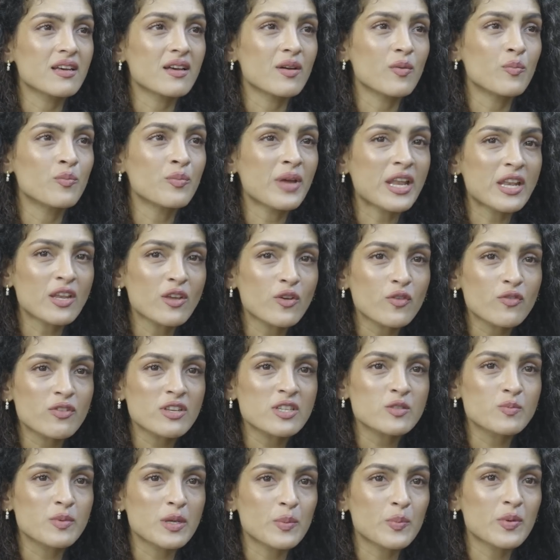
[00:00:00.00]
many of
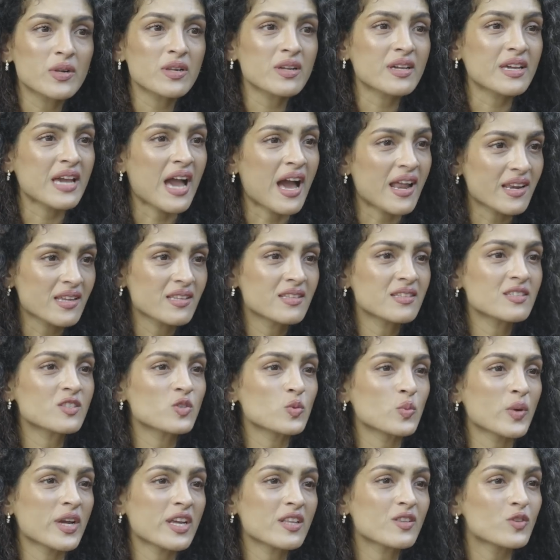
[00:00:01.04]
these people carry this
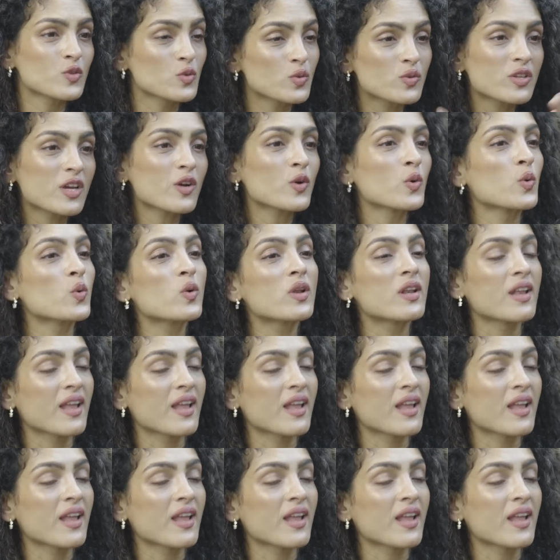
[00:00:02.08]
weight through their whole